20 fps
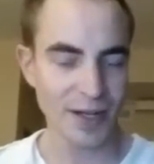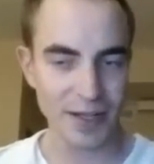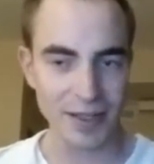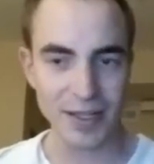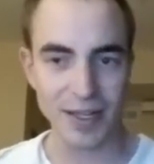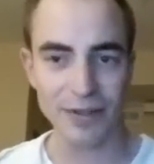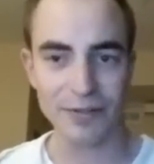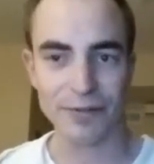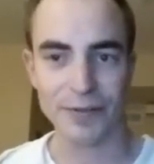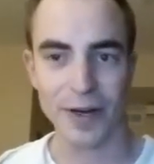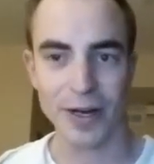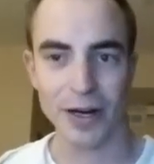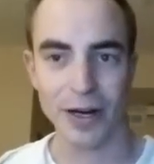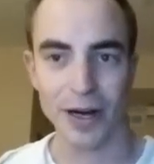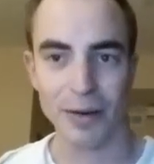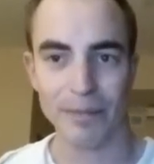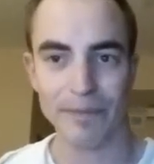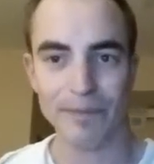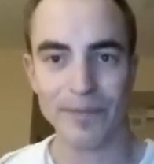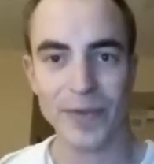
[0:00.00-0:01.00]
I got fed
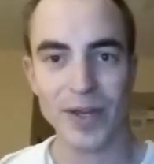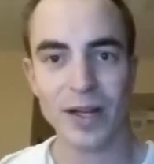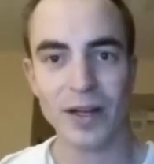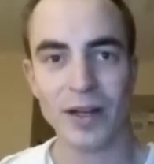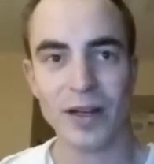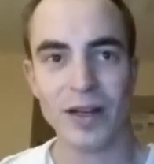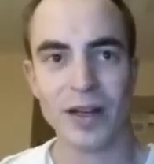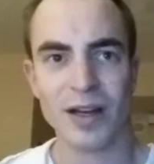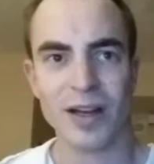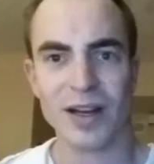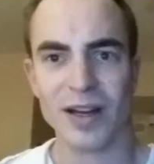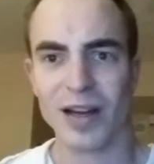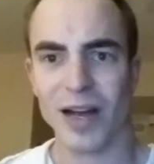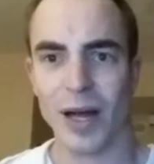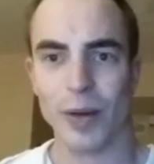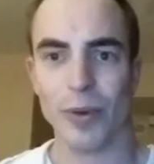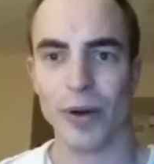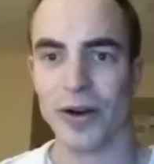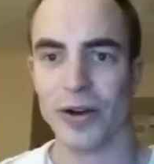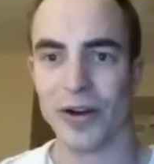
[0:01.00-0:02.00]
up.
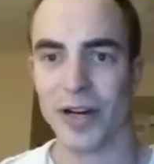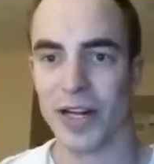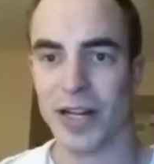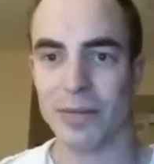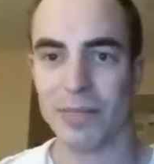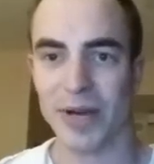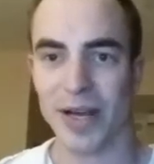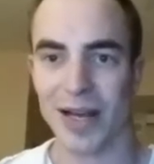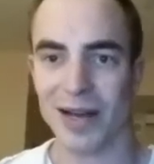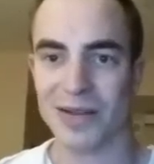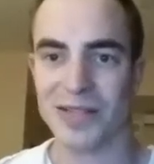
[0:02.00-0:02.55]
I went on eBay.